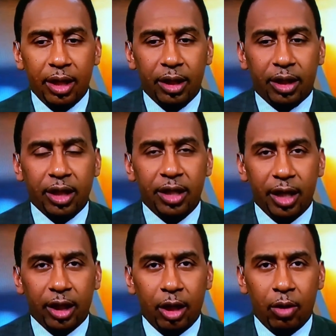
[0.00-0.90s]

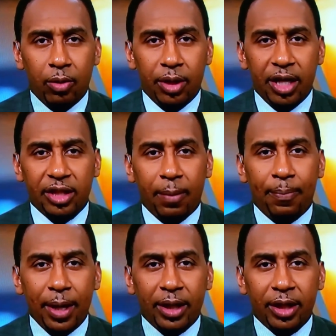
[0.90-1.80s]
Canelo is a
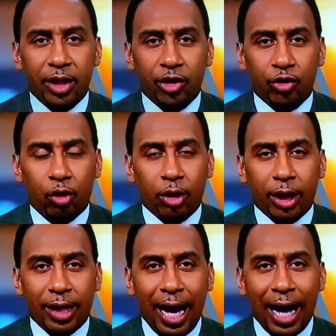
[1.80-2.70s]
bigger and stronger
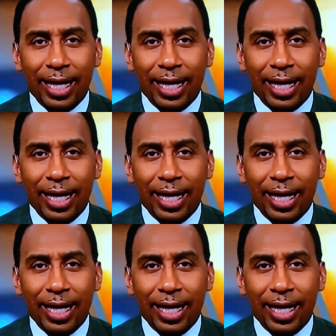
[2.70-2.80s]
guy.